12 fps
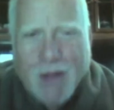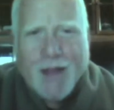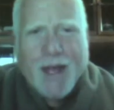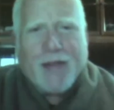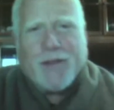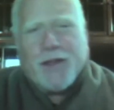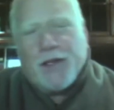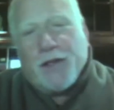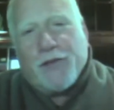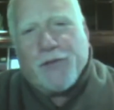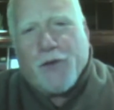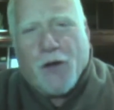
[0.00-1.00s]
And then
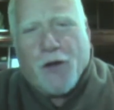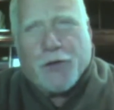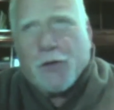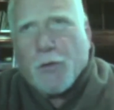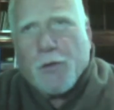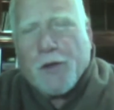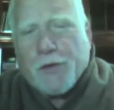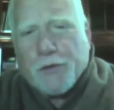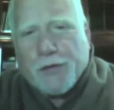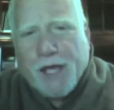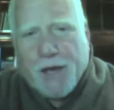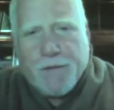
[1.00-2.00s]
his father or mother
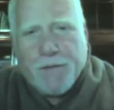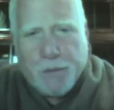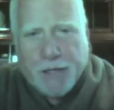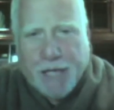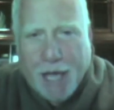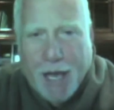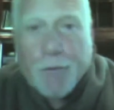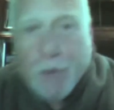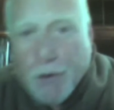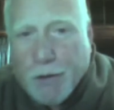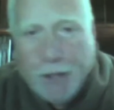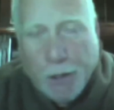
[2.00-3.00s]
gave him a camera,
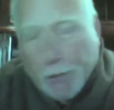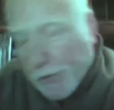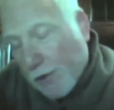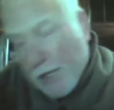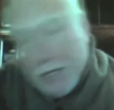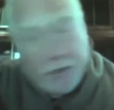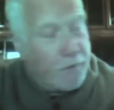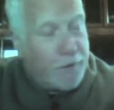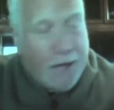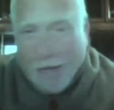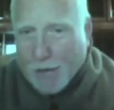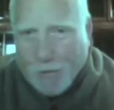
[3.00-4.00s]
and that was the end of
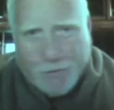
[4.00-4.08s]
that.